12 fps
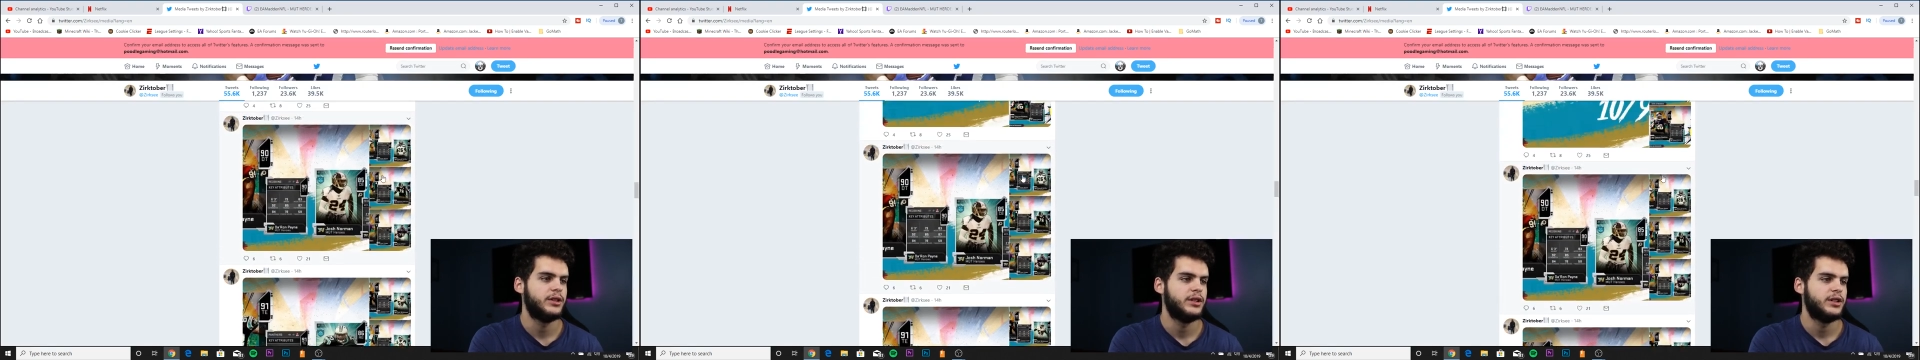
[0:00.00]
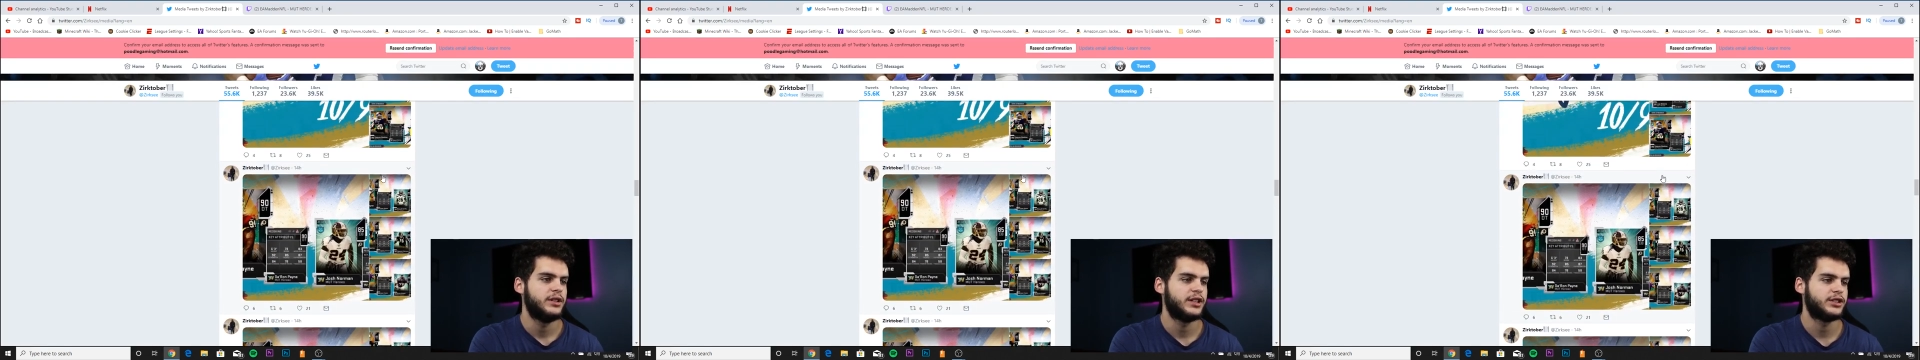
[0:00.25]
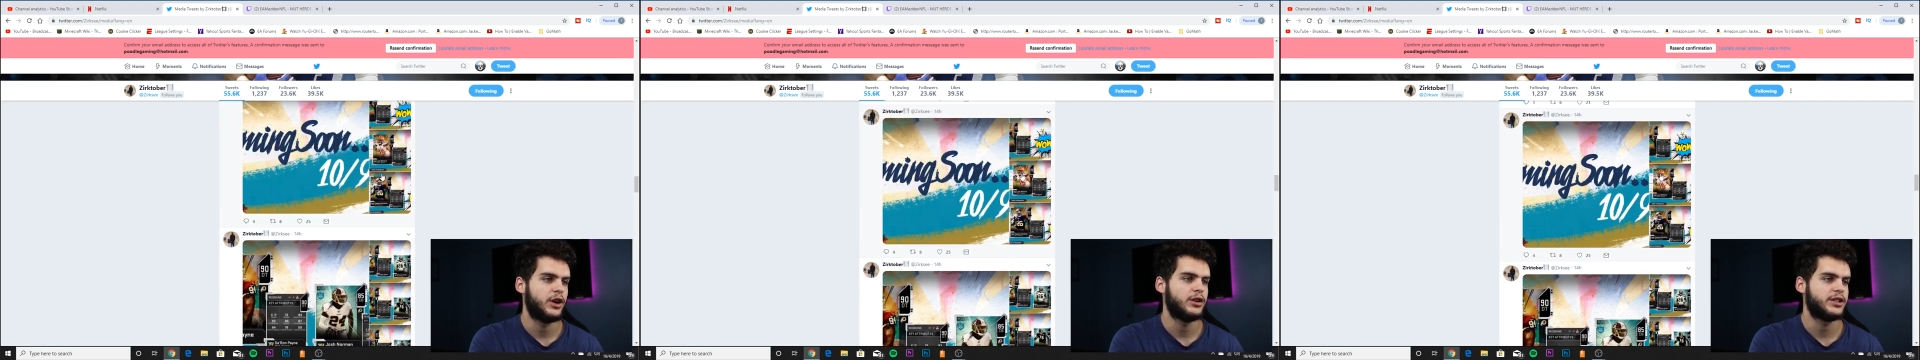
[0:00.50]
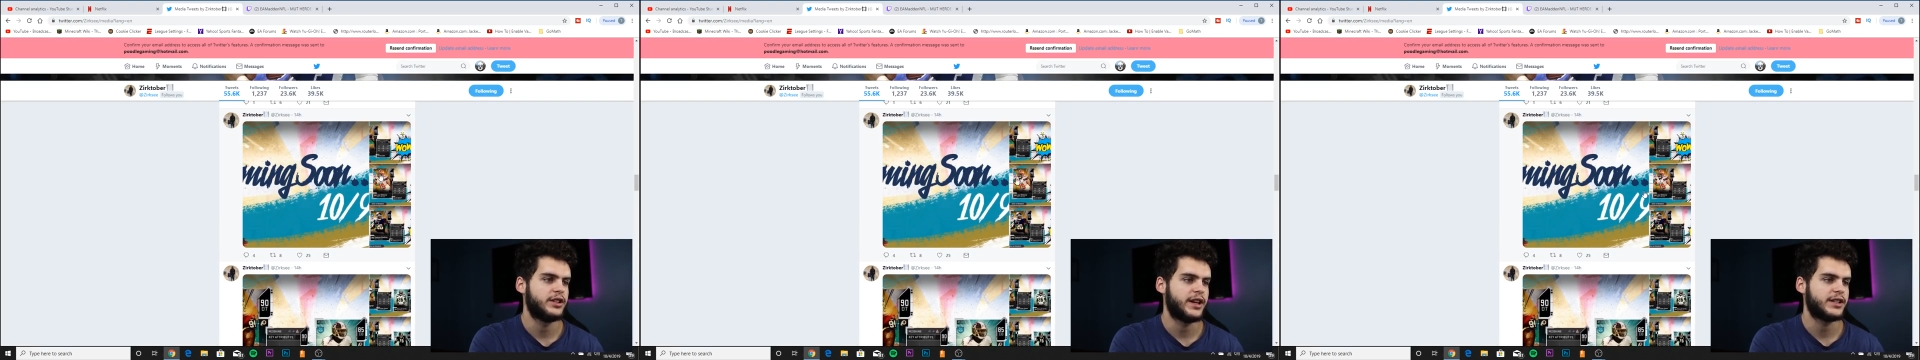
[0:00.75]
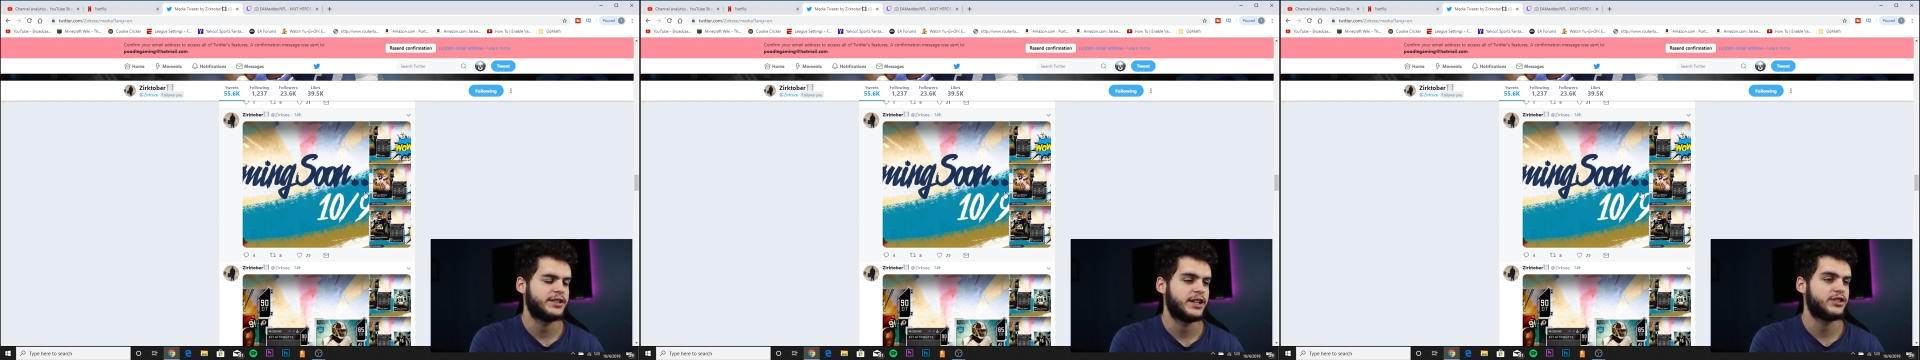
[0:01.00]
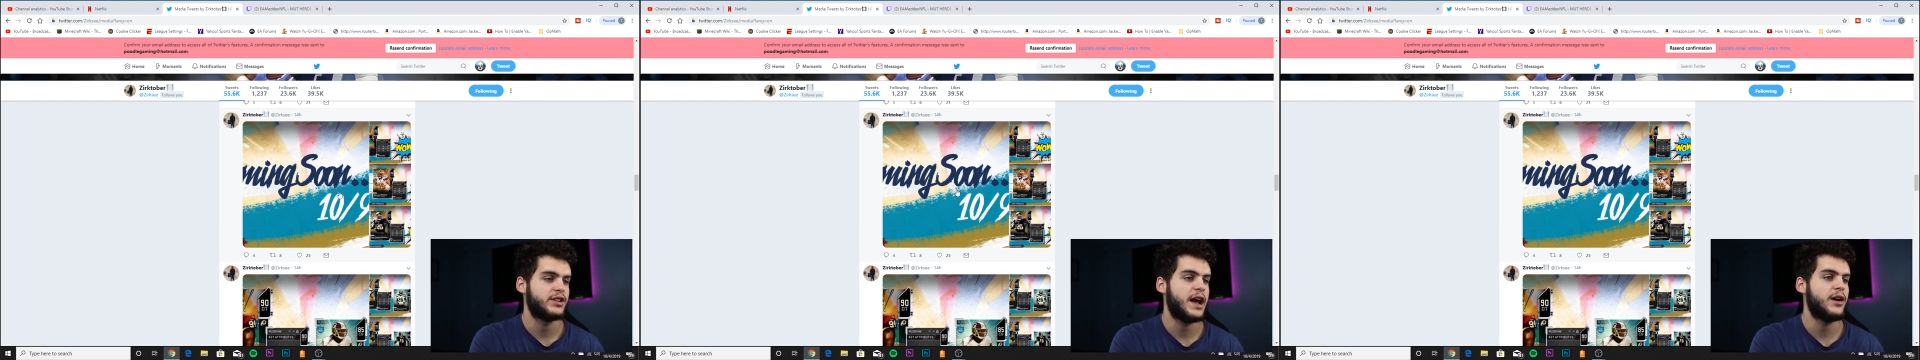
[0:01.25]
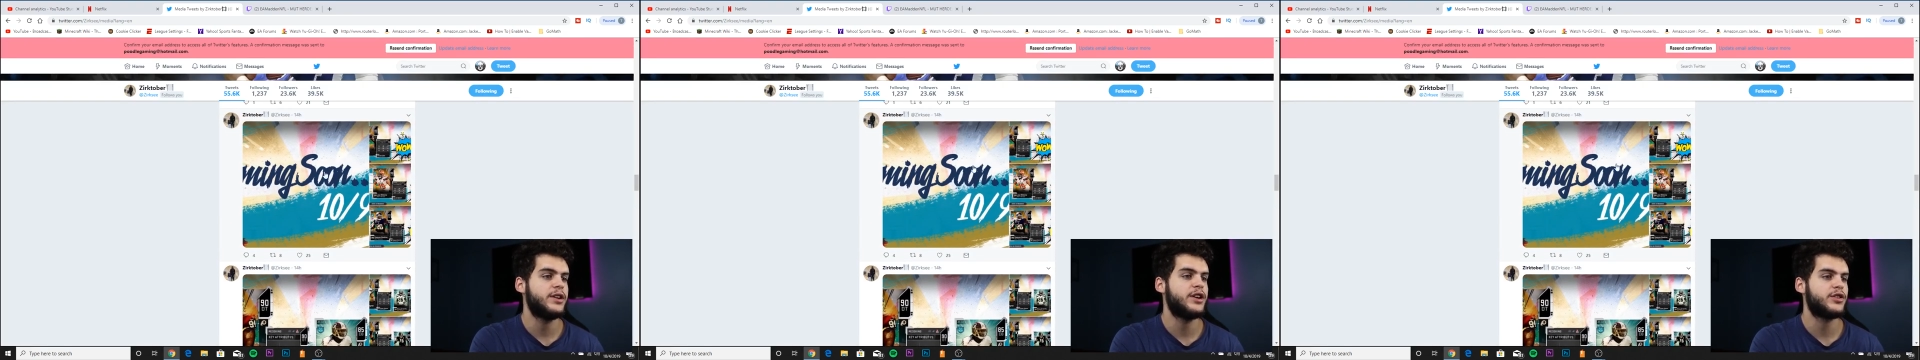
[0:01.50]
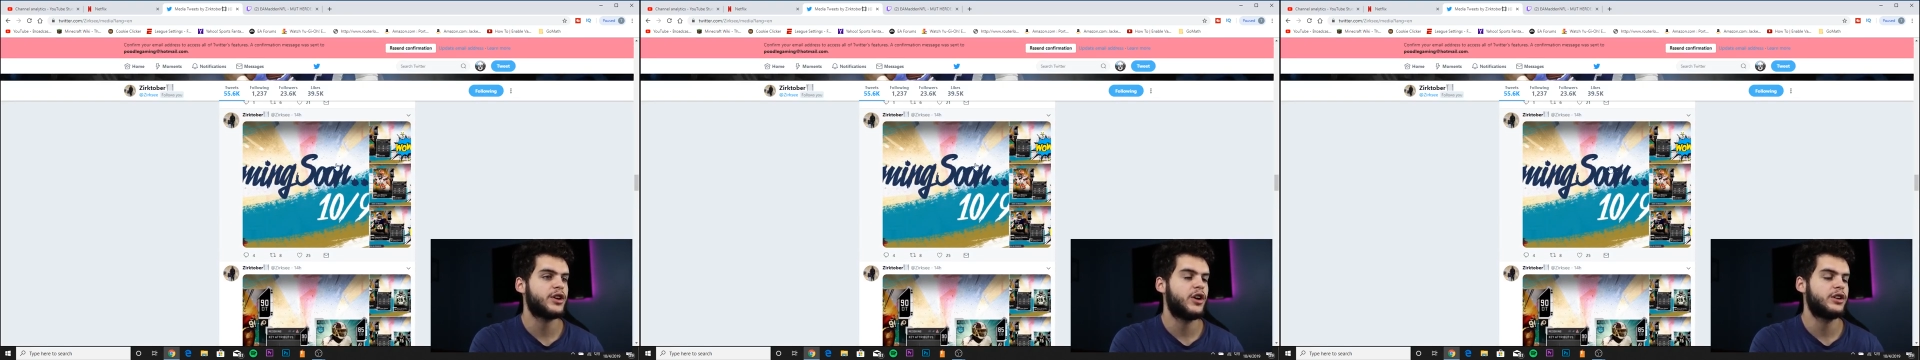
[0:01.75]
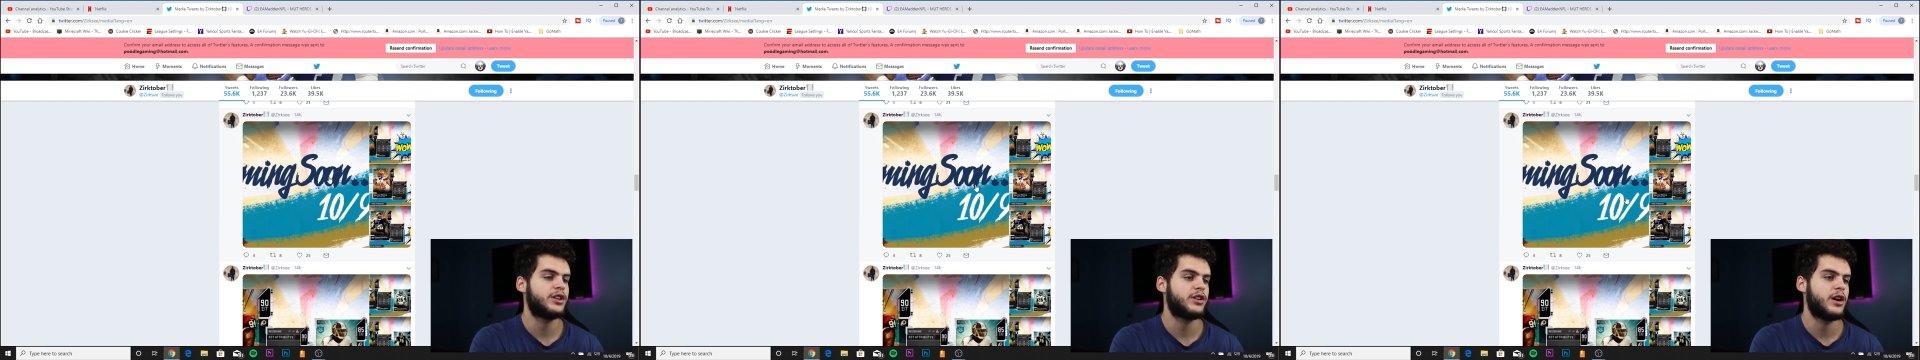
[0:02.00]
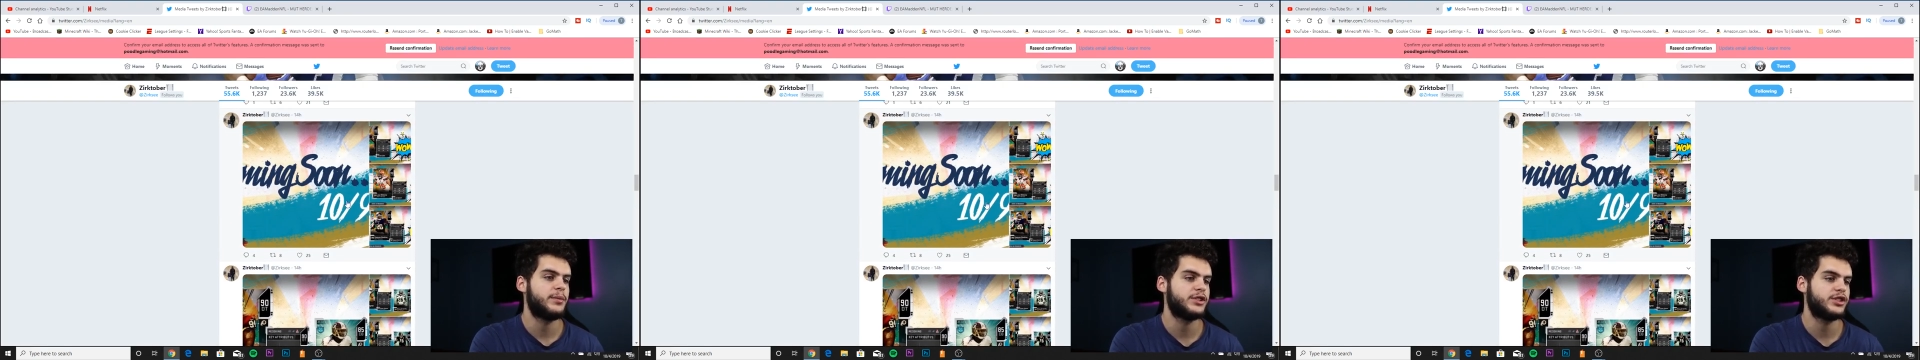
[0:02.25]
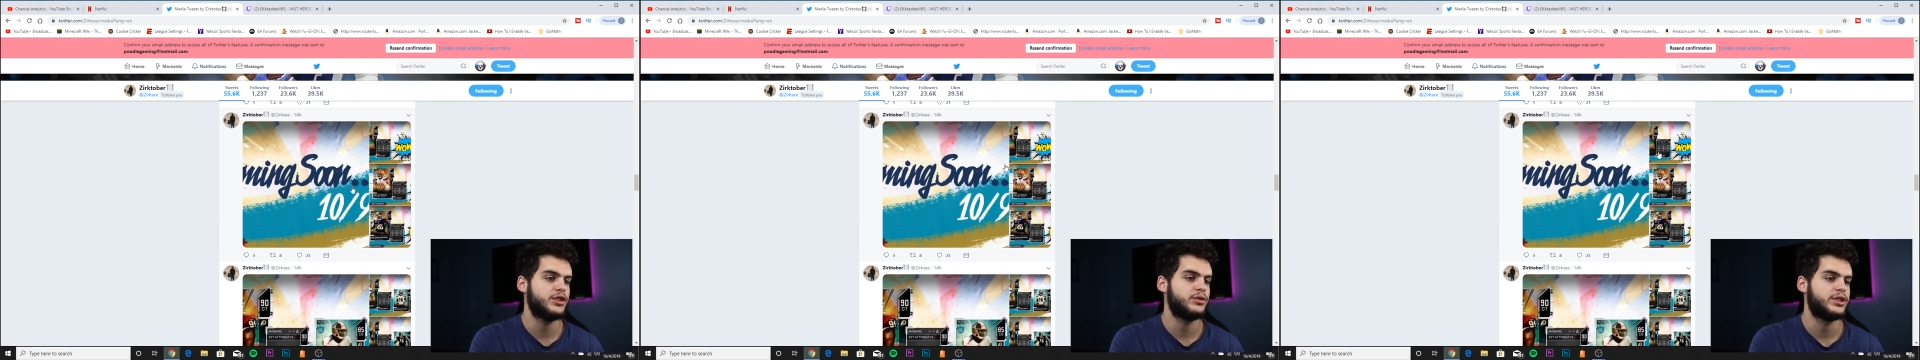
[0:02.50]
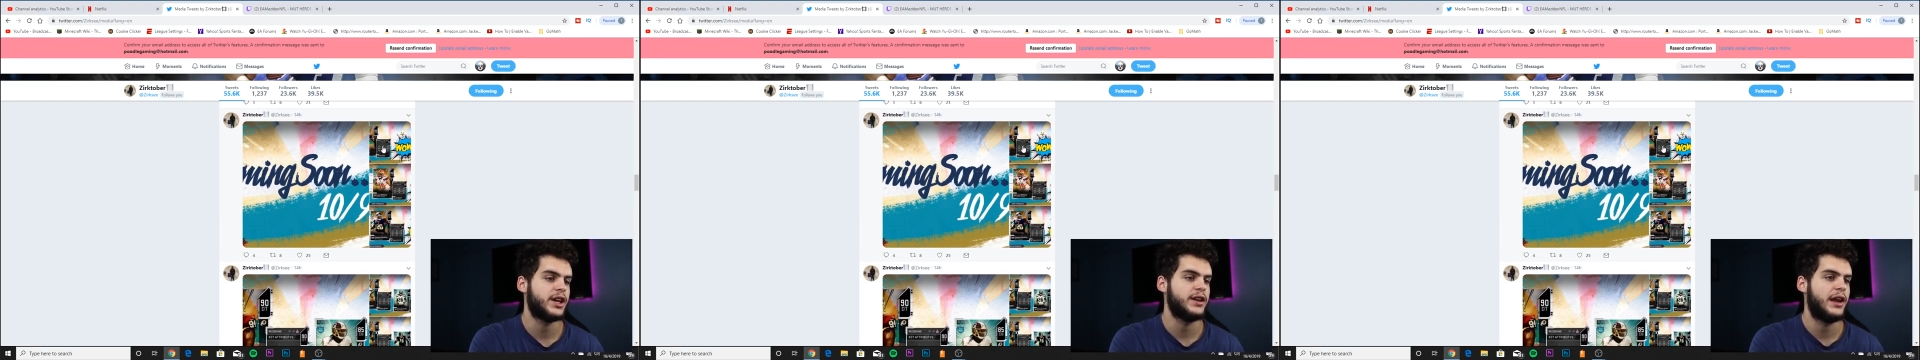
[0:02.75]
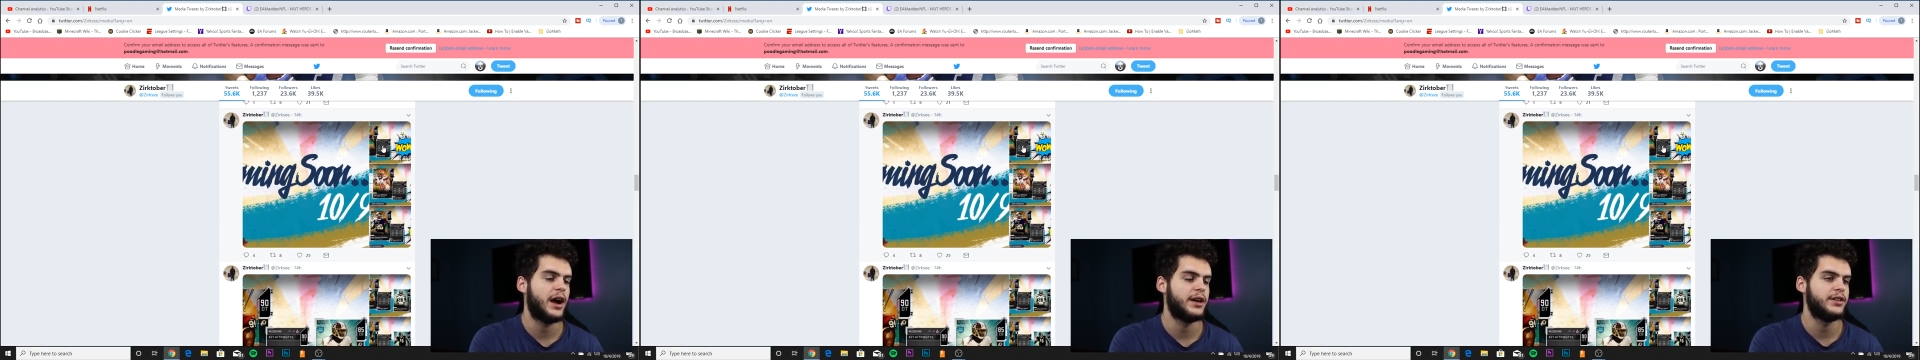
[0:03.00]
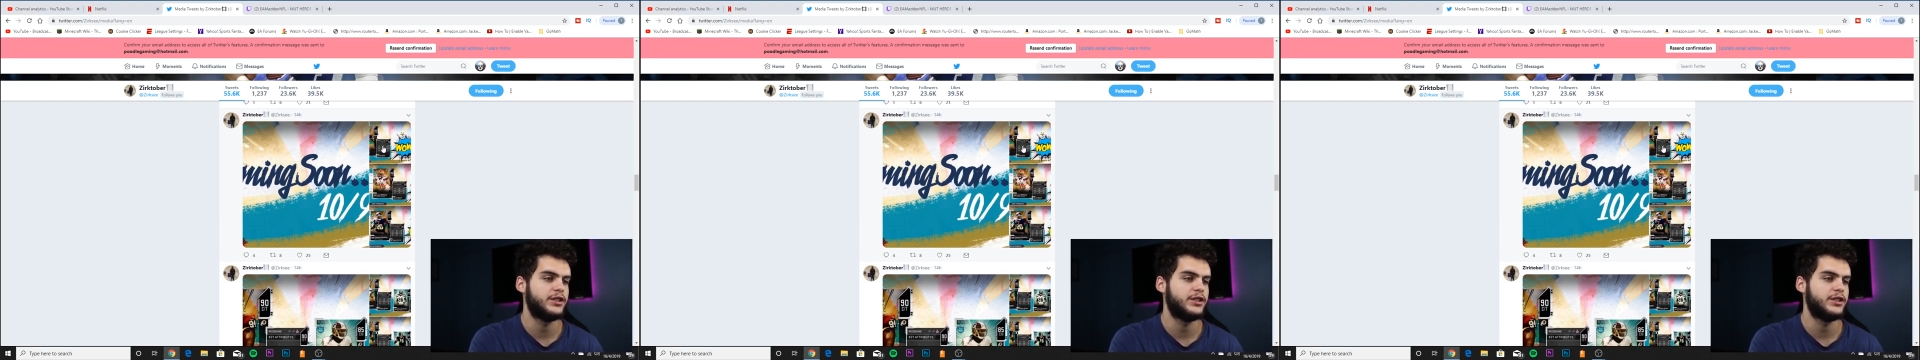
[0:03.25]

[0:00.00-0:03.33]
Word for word: Let's go on to the next set. So now, here are the cards that are coming soon, 10-9.